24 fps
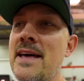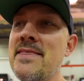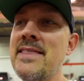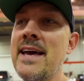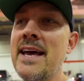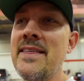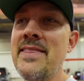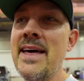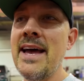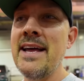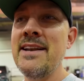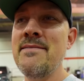that
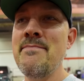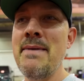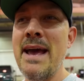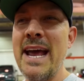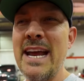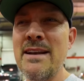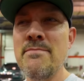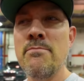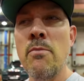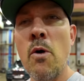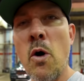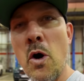they then
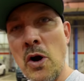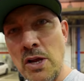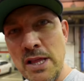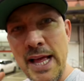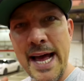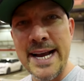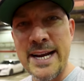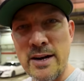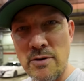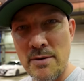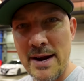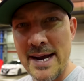made more
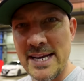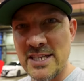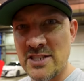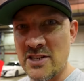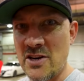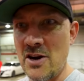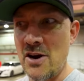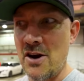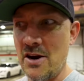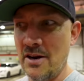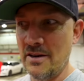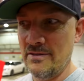like a race car.